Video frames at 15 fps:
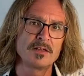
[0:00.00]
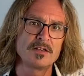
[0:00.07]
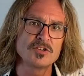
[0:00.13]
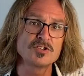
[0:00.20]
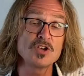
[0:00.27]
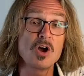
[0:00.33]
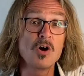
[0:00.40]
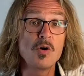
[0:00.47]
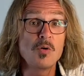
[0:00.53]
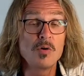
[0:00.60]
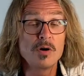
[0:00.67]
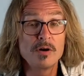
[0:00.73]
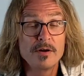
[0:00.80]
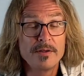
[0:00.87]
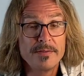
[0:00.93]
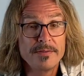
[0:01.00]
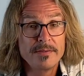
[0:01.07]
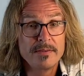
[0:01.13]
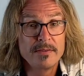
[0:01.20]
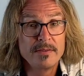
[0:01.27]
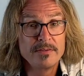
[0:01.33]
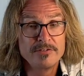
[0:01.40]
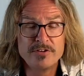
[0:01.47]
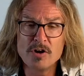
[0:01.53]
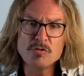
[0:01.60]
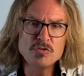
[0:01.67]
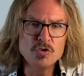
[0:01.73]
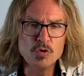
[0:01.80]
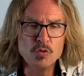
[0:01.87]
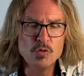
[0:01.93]
So
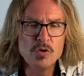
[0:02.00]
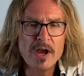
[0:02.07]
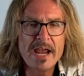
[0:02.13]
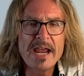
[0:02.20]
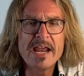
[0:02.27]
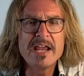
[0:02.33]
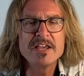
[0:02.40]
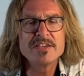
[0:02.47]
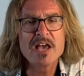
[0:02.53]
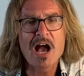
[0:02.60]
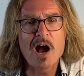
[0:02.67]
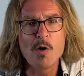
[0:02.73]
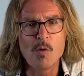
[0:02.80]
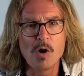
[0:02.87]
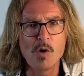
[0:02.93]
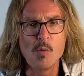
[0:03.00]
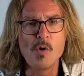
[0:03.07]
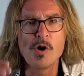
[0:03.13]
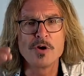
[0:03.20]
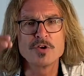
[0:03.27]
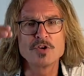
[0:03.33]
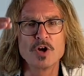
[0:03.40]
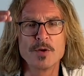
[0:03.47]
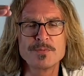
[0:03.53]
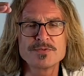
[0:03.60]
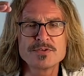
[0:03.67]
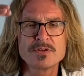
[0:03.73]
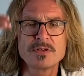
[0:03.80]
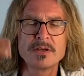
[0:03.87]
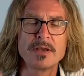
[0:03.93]
don't do 8-hour
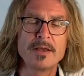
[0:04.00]
workshops.